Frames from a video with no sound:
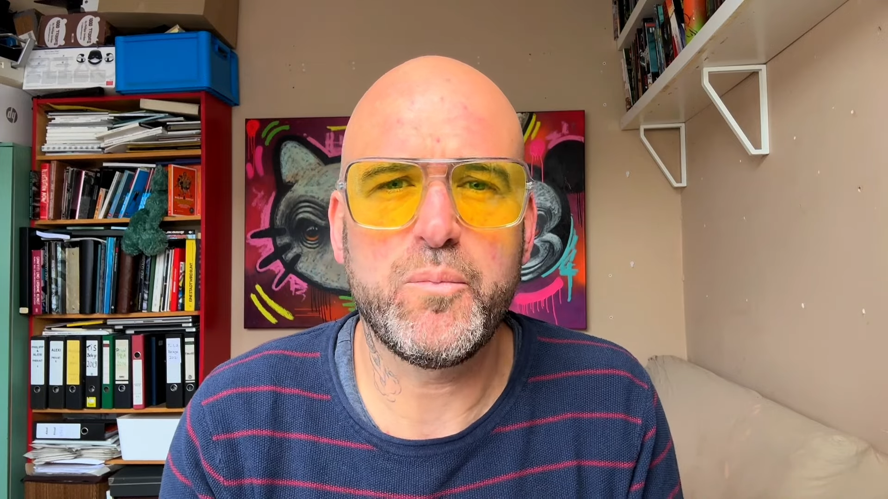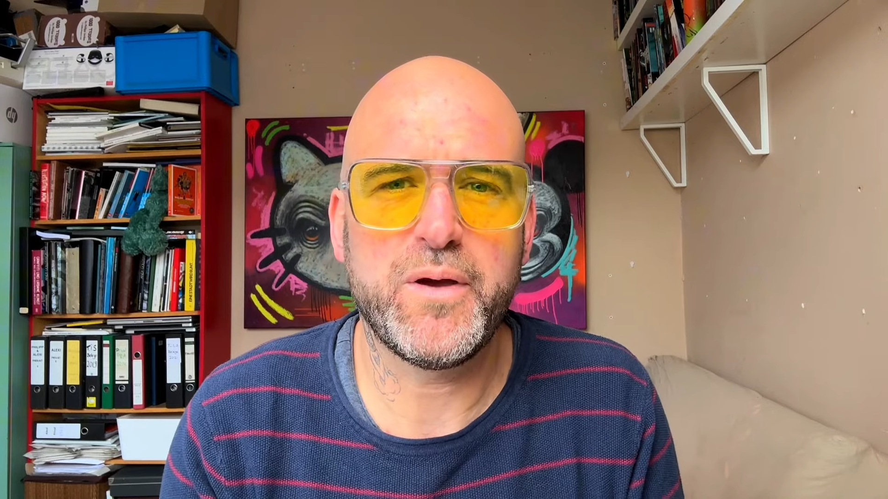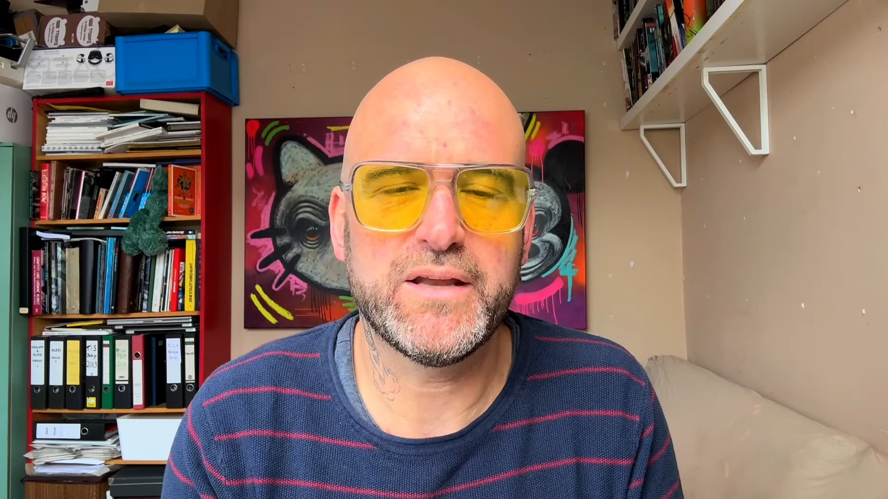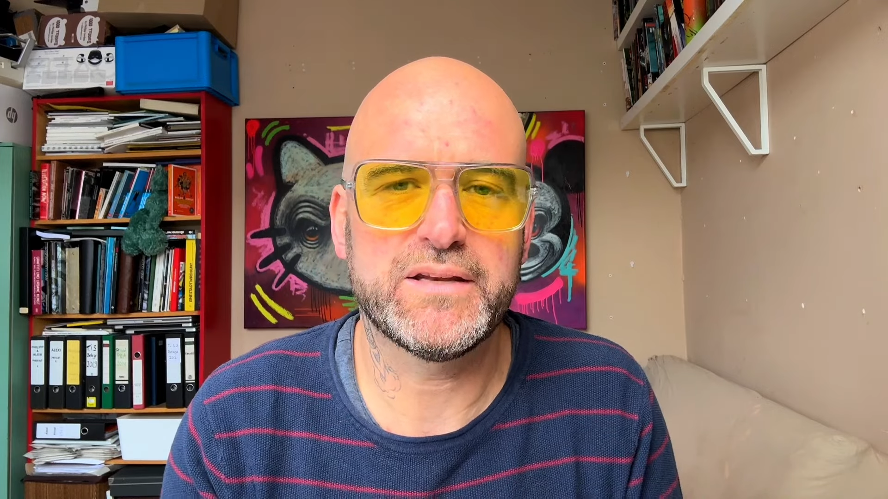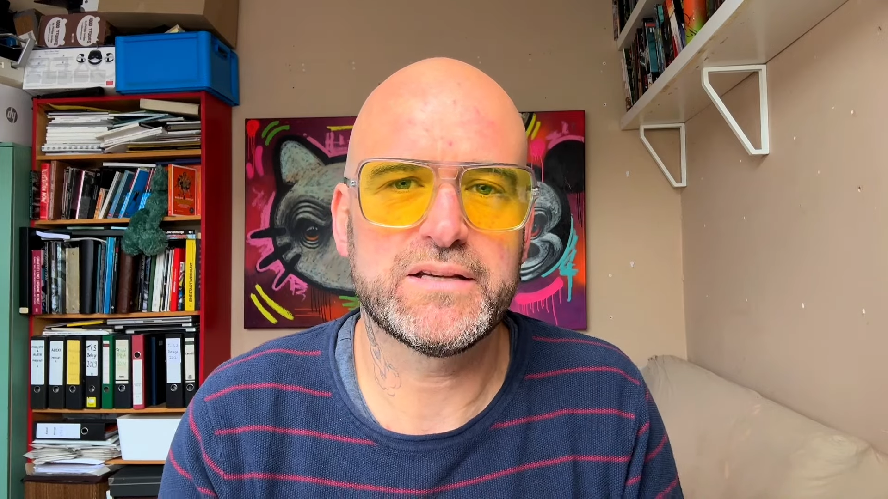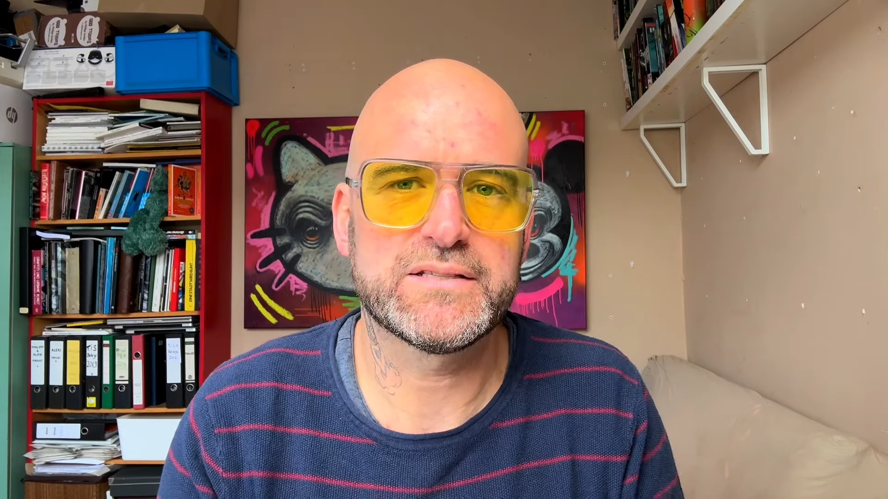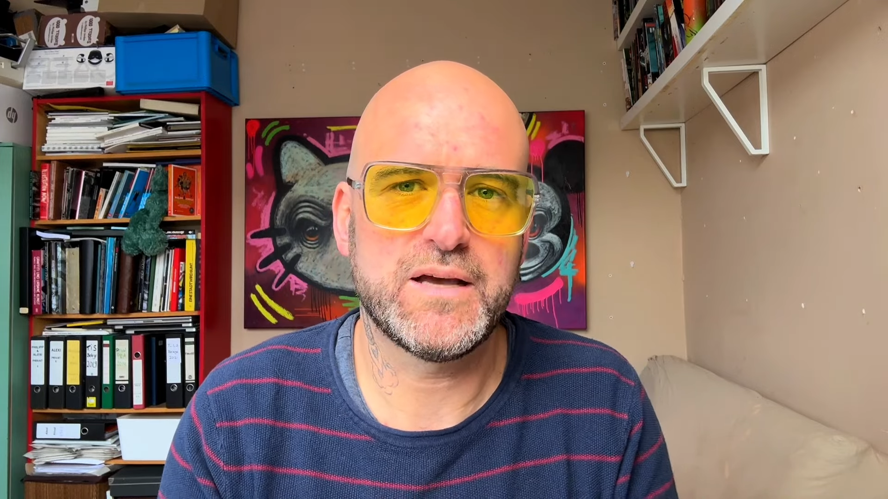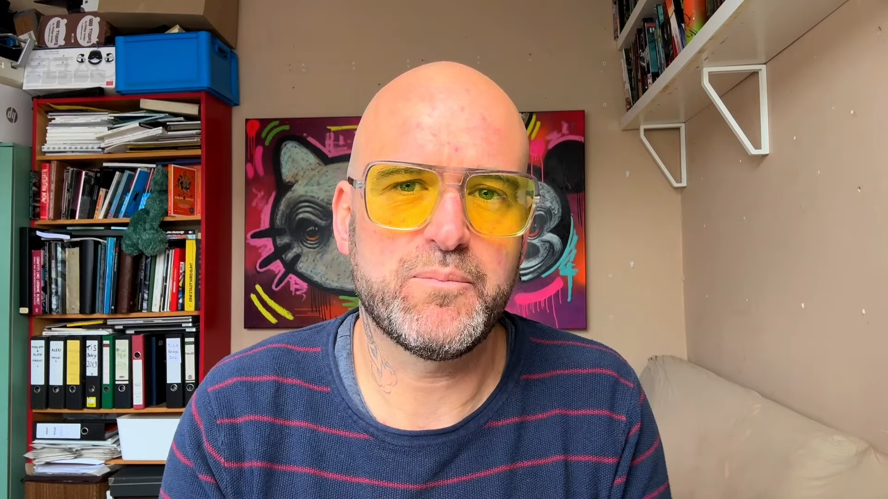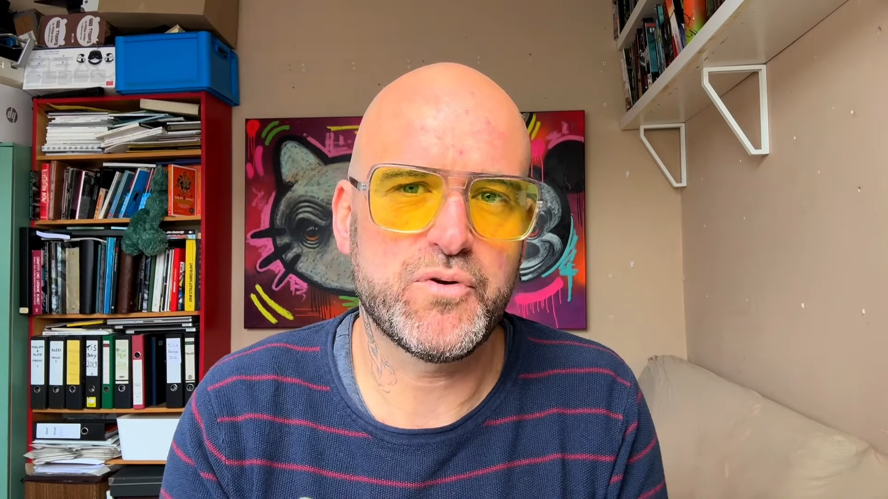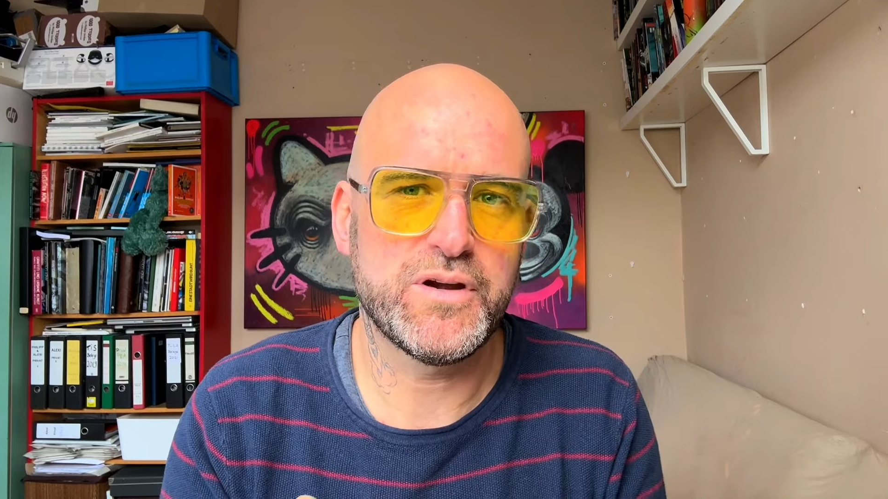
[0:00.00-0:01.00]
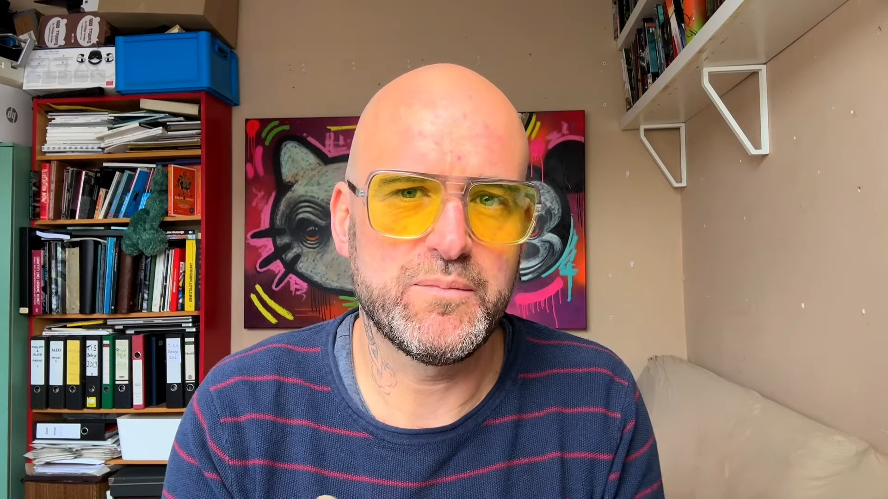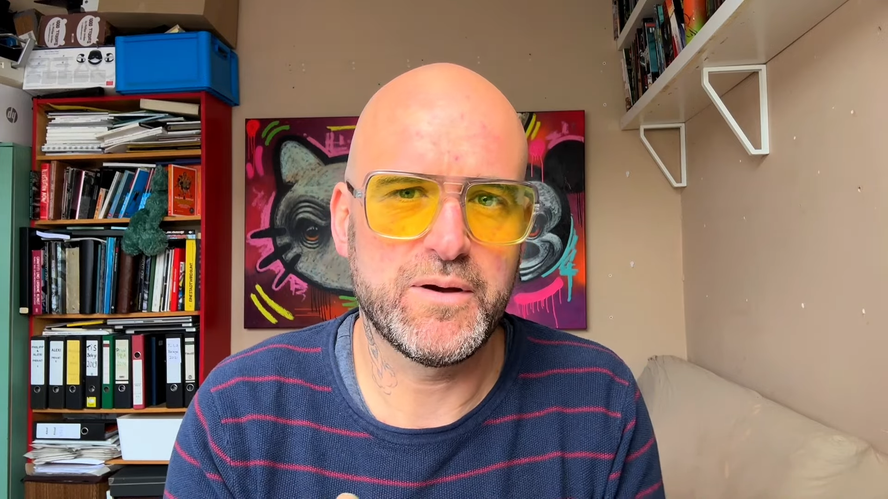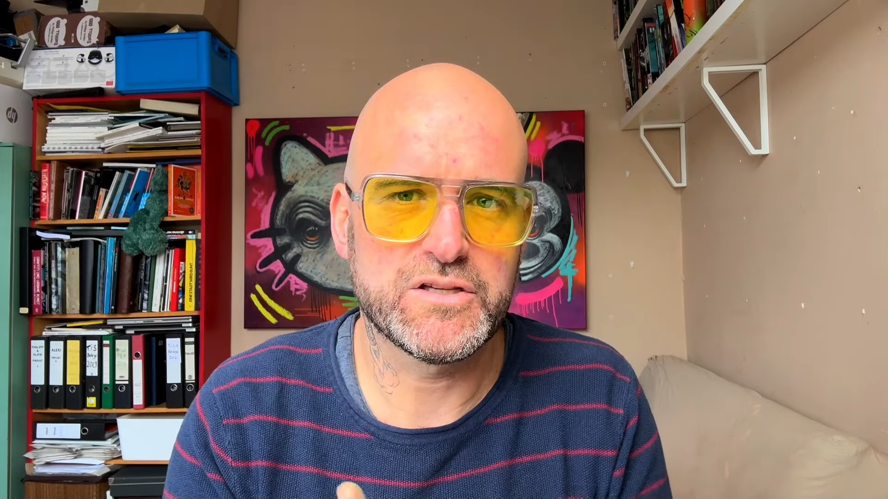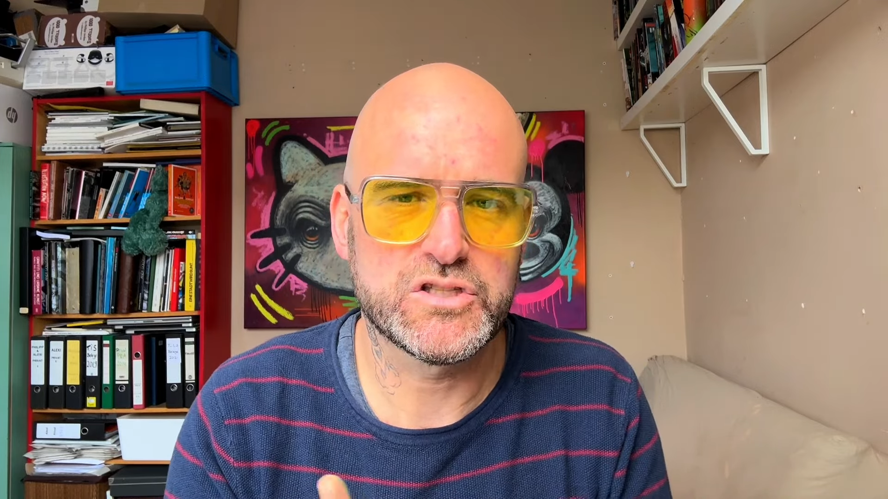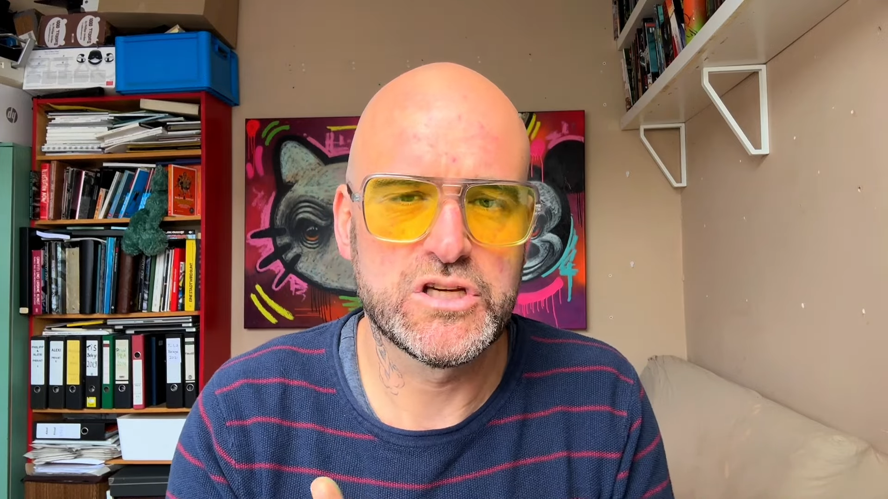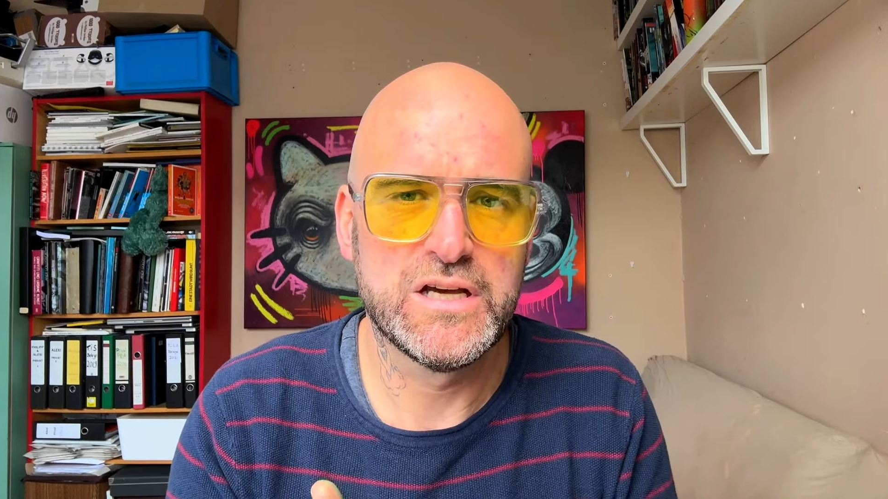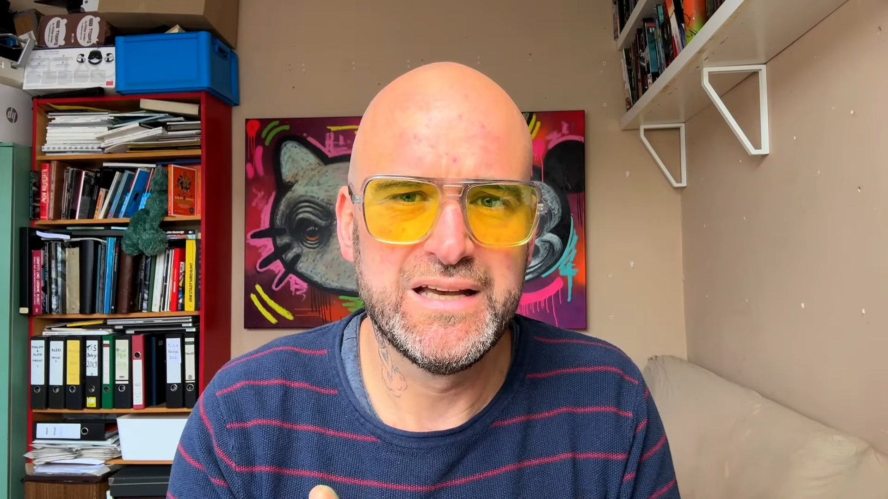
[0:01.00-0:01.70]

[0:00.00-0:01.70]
paintings are pretty much